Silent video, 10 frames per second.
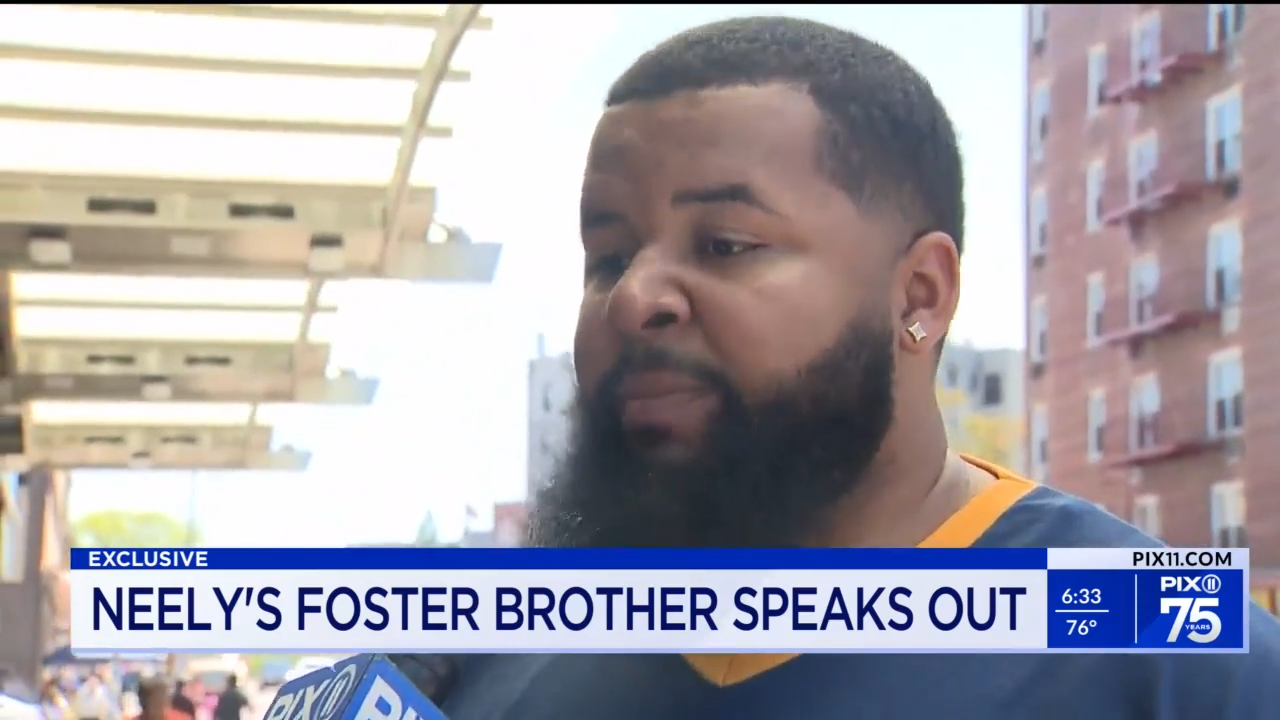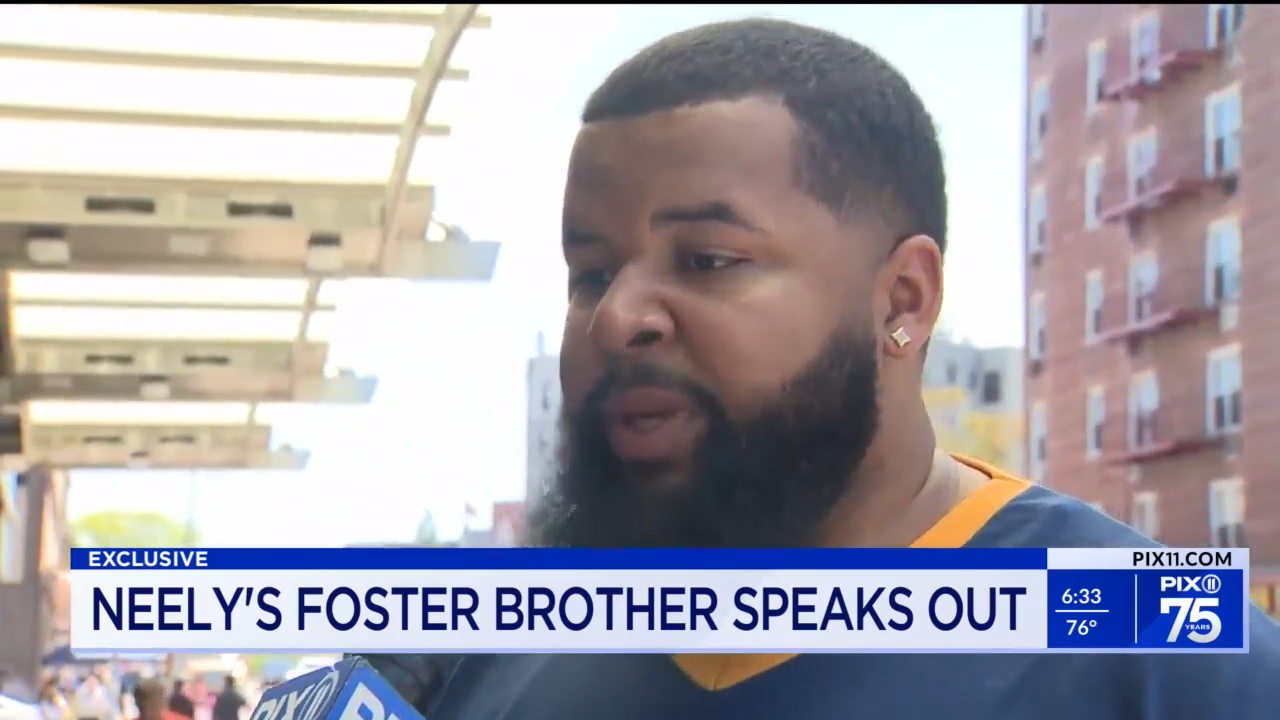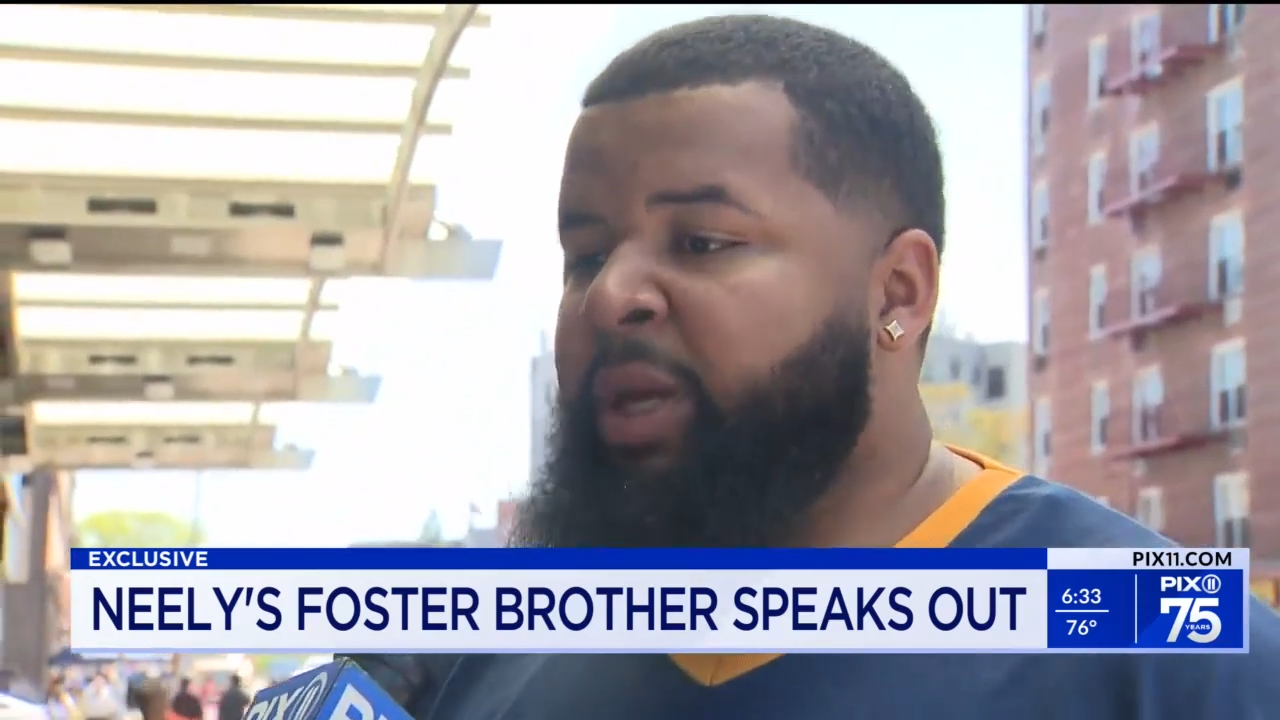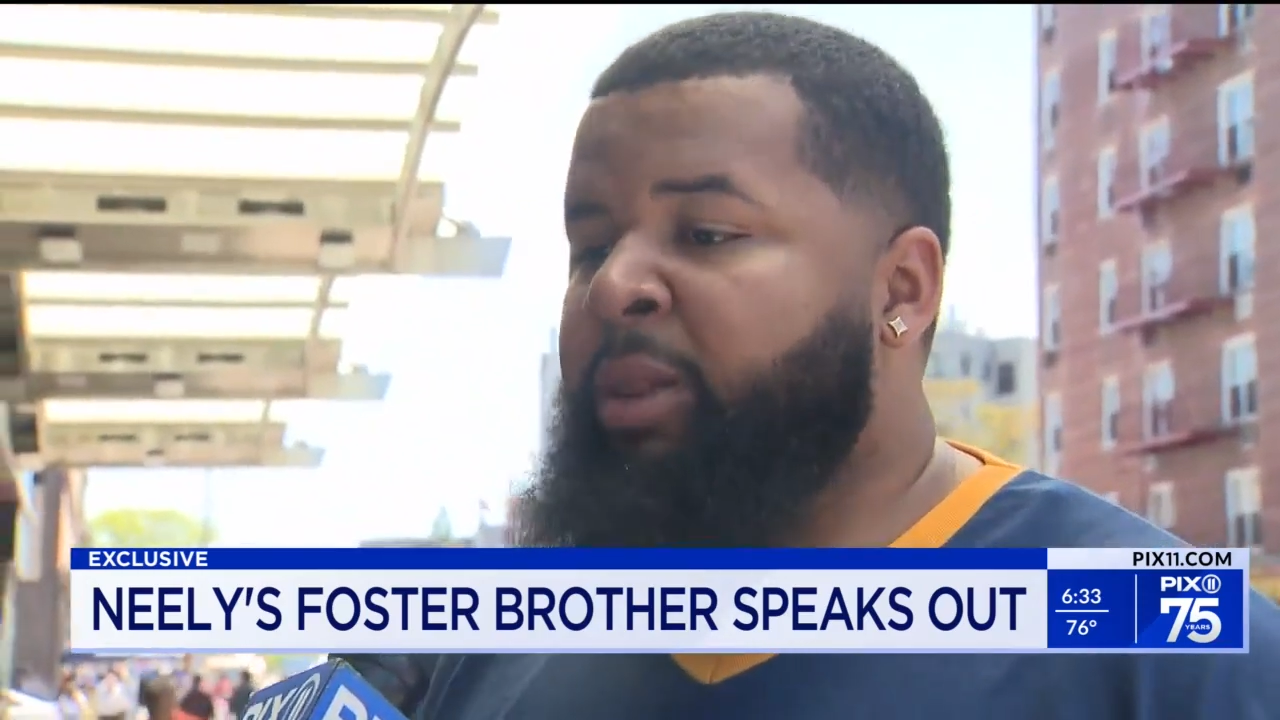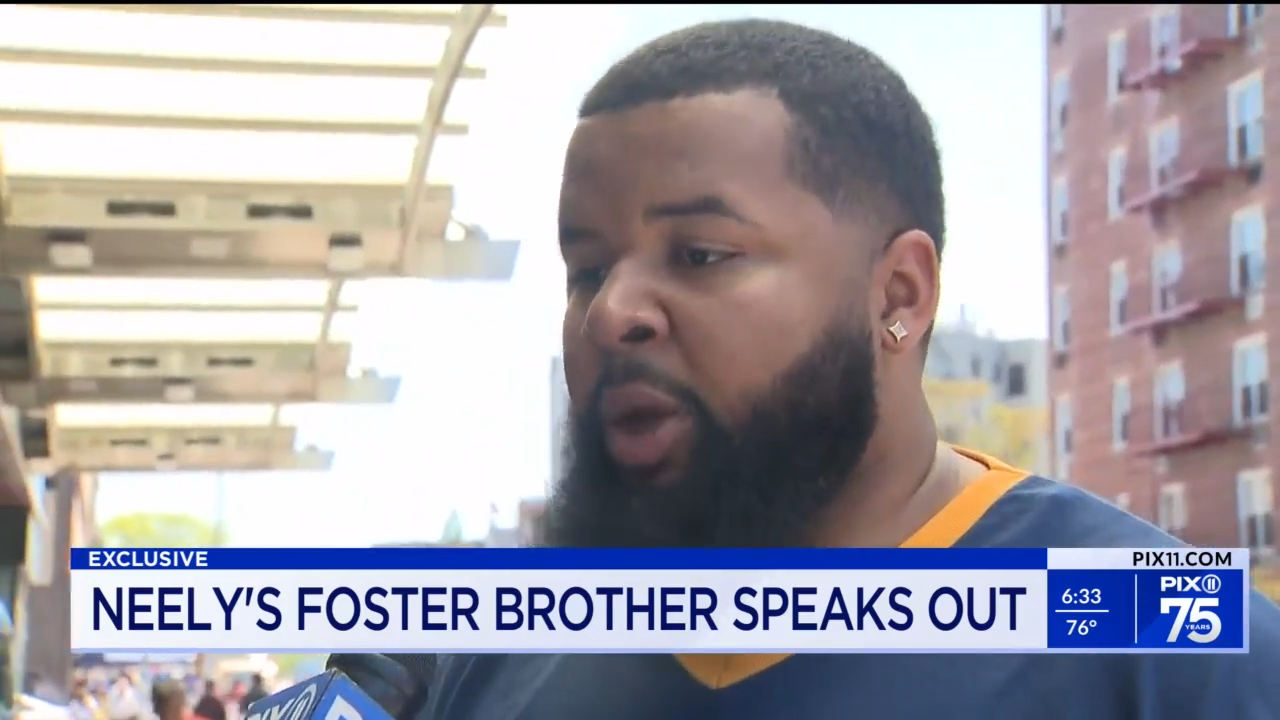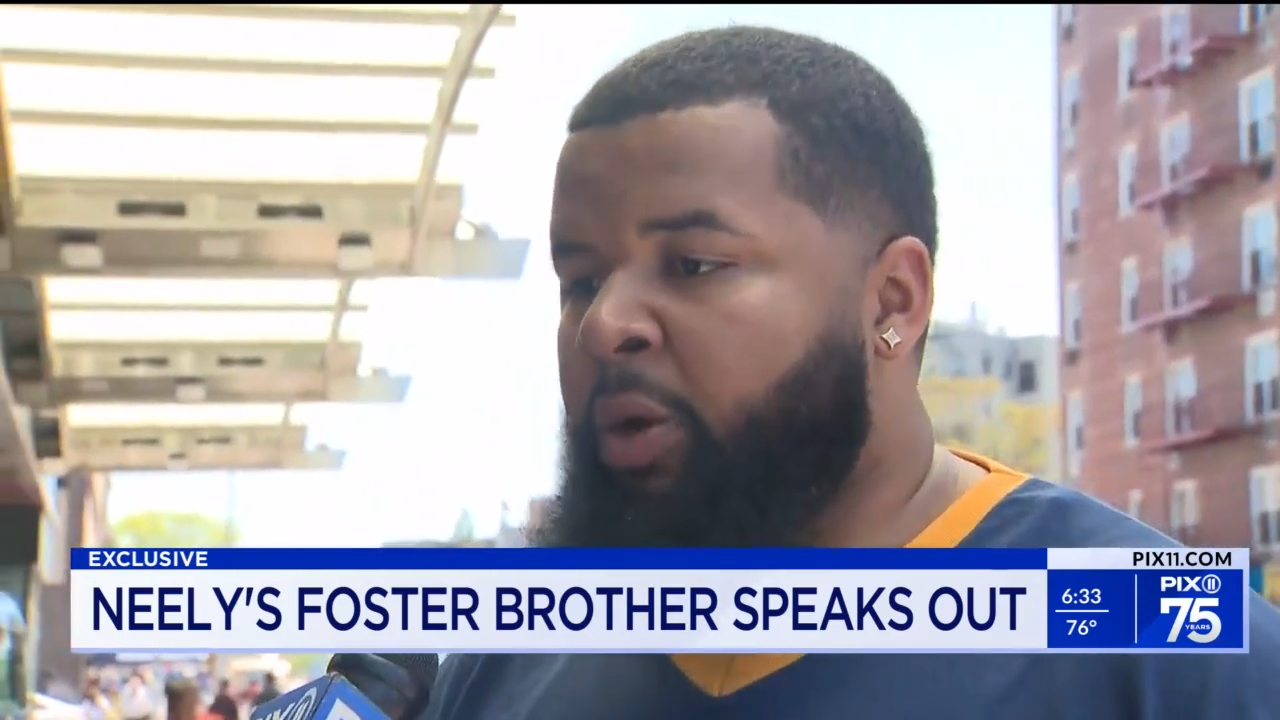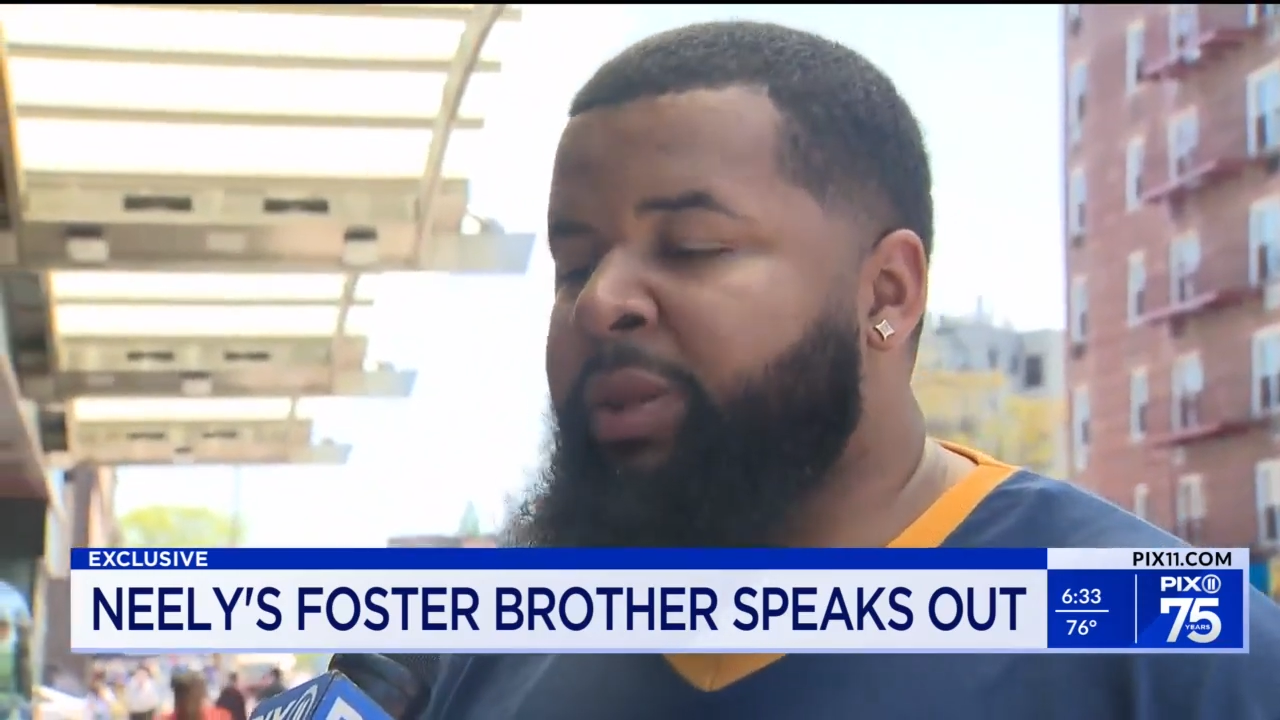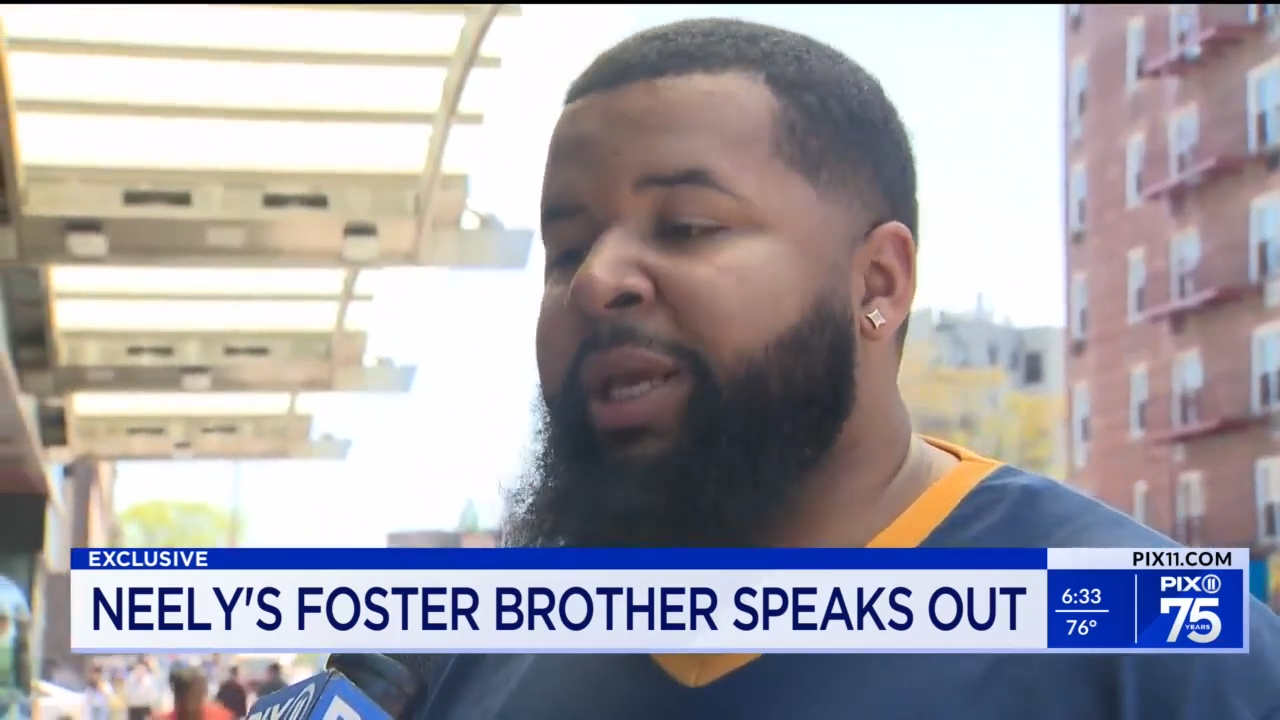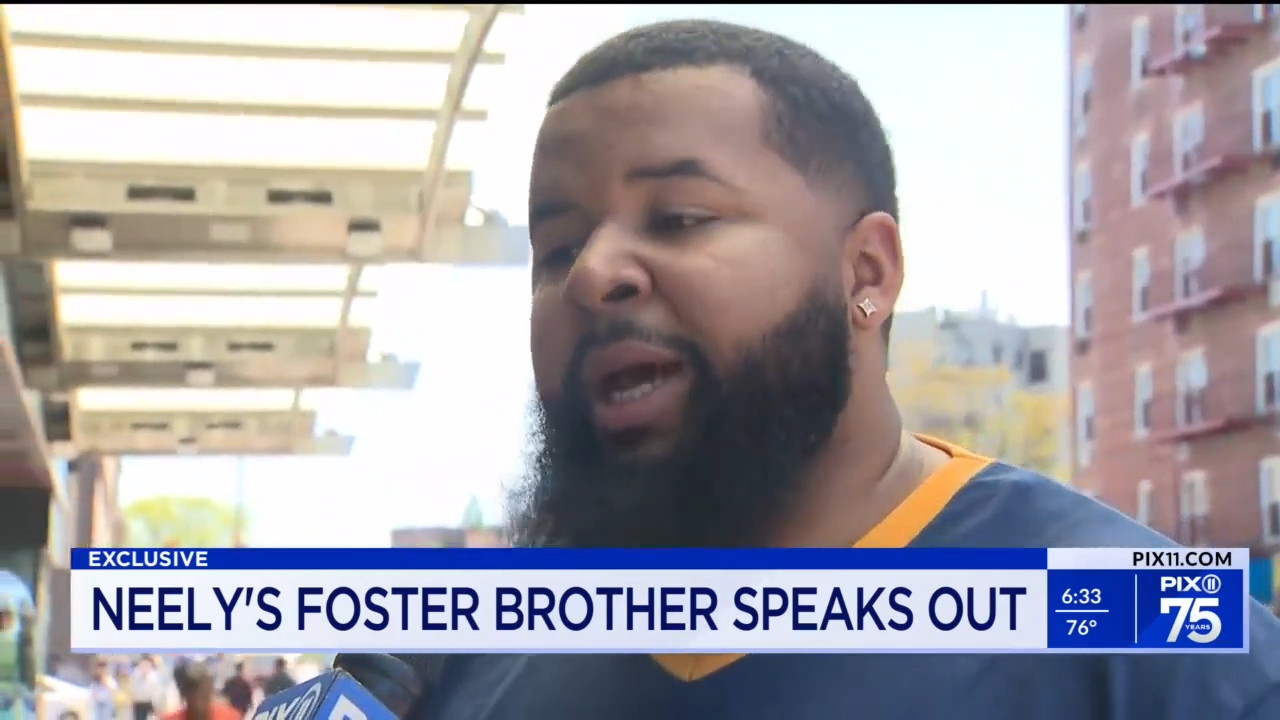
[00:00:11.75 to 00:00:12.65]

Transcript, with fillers: be alone than